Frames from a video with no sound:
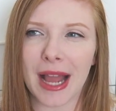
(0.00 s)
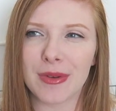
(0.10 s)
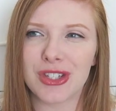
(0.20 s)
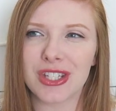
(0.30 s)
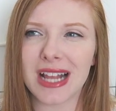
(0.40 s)
I
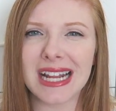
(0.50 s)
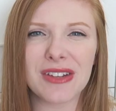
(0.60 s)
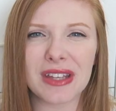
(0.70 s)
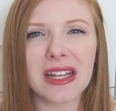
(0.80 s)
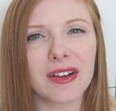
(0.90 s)
was just kind
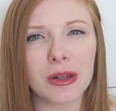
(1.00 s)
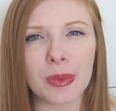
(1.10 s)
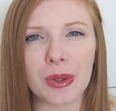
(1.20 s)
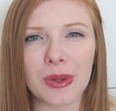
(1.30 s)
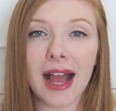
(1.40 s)
of
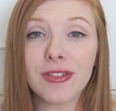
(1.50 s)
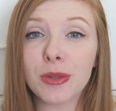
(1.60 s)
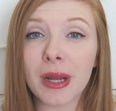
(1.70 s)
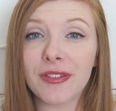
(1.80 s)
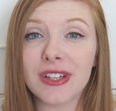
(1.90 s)
irritable. After
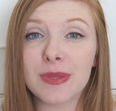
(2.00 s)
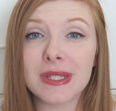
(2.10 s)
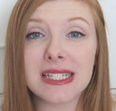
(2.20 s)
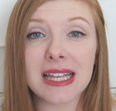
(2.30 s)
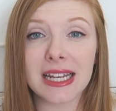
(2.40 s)
breakfast we
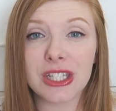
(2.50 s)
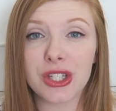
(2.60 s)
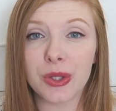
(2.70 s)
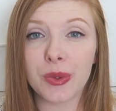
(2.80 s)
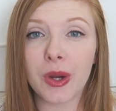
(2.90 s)
decided
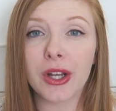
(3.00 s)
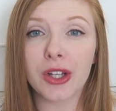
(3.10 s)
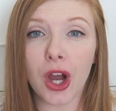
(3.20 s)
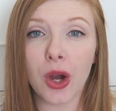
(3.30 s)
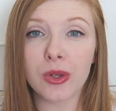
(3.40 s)
to
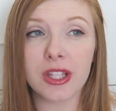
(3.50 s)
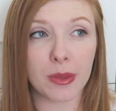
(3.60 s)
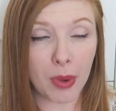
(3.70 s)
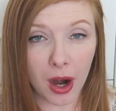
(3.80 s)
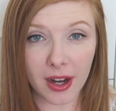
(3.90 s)
go to the
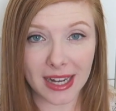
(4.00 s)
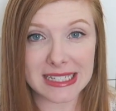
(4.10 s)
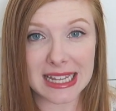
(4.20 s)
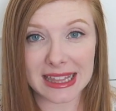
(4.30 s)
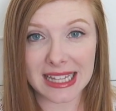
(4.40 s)
park
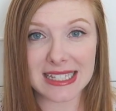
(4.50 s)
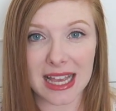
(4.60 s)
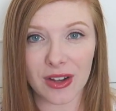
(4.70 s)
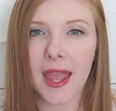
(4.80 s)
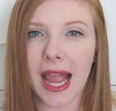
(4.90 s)
and take the kids
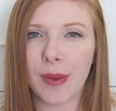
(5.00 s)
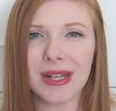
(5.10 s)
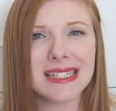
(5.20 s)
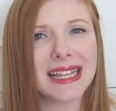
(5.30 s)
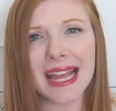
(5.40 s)
out. I wanted to